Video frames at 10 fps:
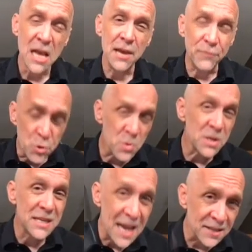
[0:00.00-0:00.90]
if you
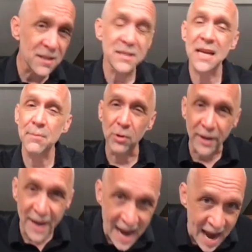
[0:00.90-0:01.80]
can get to the table
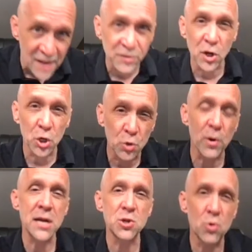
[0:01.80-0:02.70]
and ask
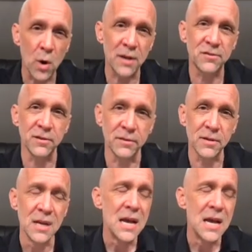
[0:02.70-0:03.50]
great questions,